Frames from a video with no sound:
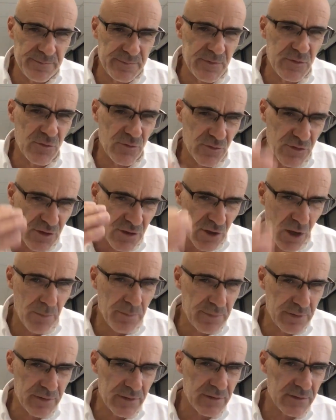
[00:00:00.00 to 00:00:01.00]
to
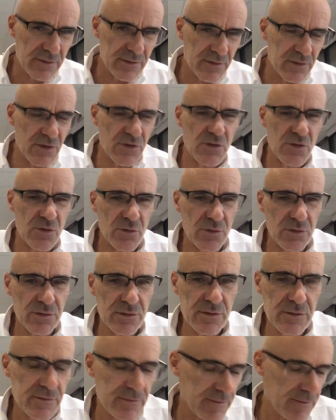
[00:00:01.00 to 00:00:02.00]
stop the
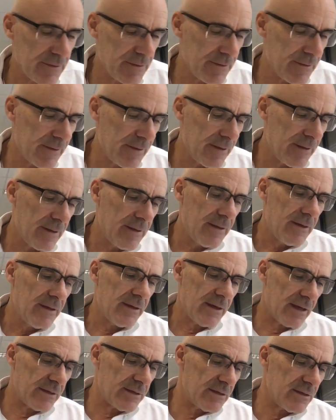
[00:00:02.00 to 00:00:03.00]
sword.
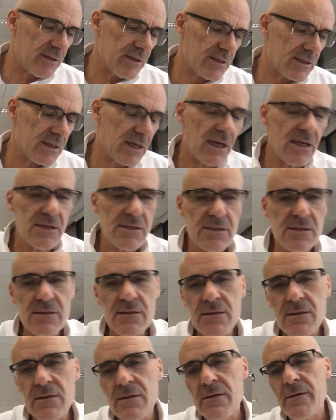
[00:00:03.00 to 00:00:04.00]
And in this case,
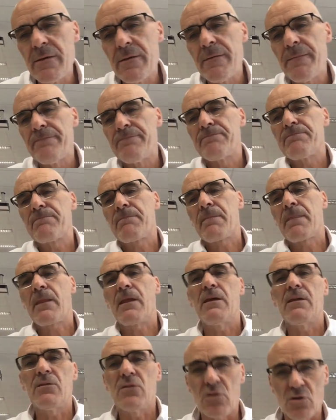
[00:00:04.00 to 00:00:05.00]

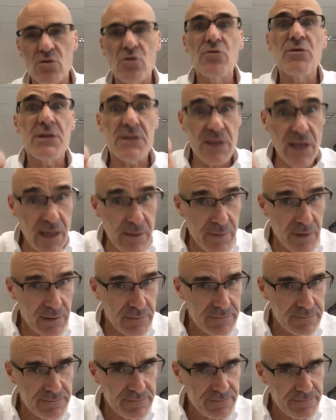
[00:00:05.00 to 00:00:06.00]
the sword is able
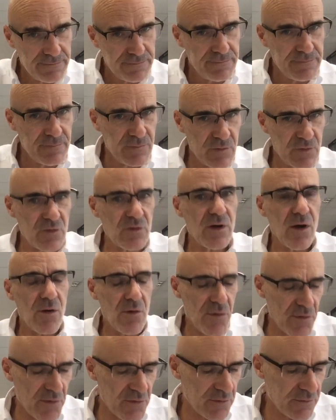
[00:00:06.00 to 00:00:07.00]
to go
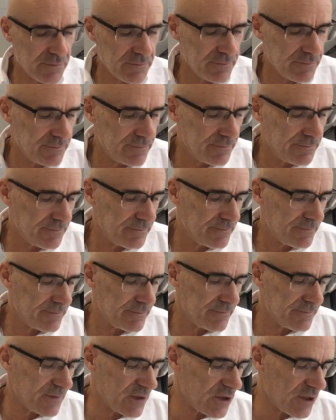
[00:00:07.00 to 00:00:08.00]
through
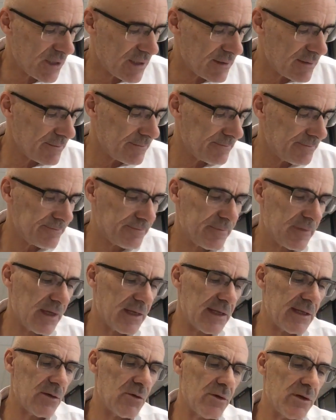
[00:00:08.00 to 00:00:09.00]
the shield.
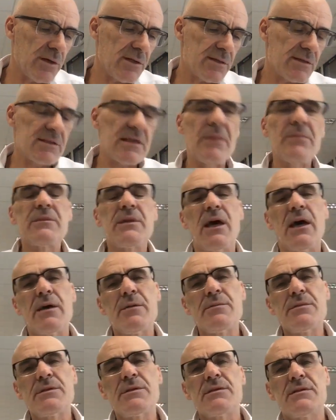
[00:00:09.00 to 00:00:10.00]
In other words,
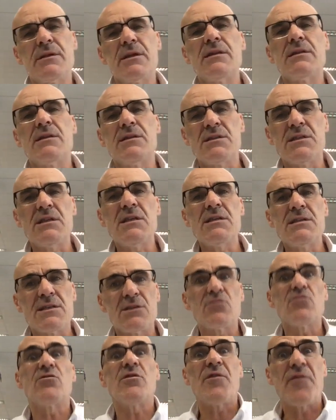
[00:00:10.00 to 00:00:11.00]
sometimes it is easier
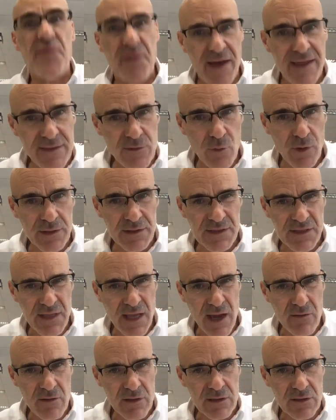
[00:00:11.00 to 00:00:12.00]
to defend one's
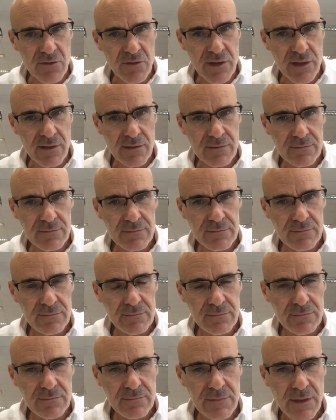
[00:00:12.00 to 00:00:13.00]
territory
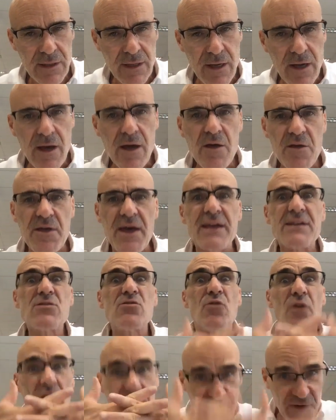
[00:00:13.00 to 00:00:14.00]
thanks
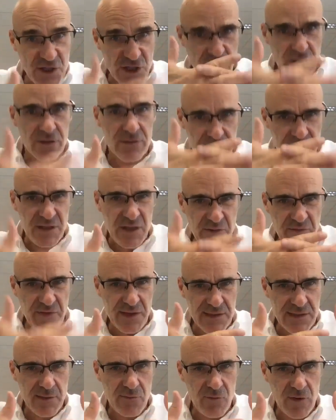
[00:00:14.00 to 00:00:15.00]
to efficient
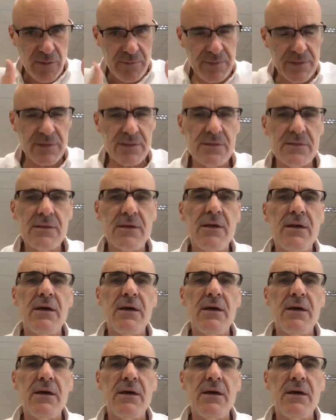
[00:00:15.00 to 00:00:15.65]
defensive weapons.